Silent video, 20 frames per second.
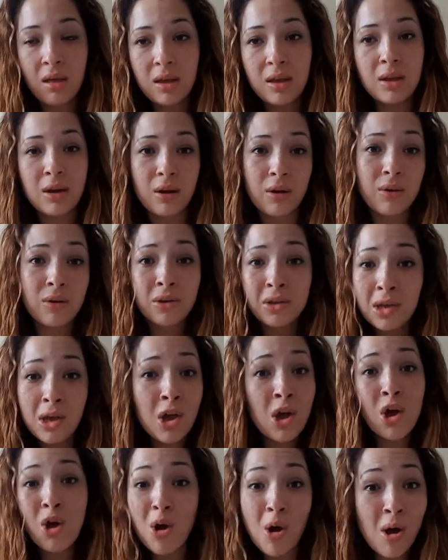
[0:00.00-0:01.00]
you know,
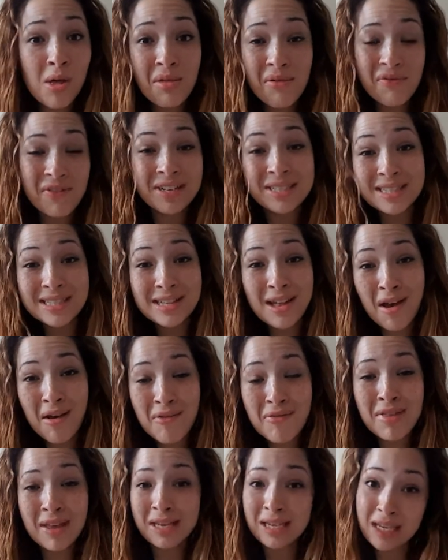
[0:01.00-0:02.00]
all the fun
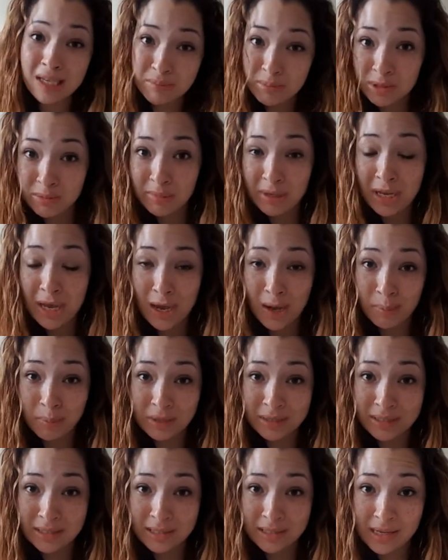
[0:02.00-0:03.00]
stuff that keeps me
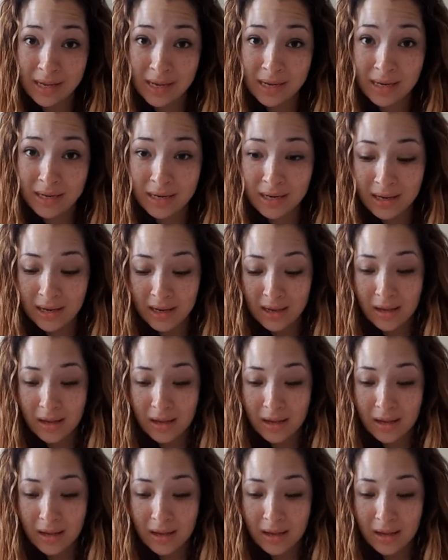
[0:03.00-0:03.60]
happy and sane.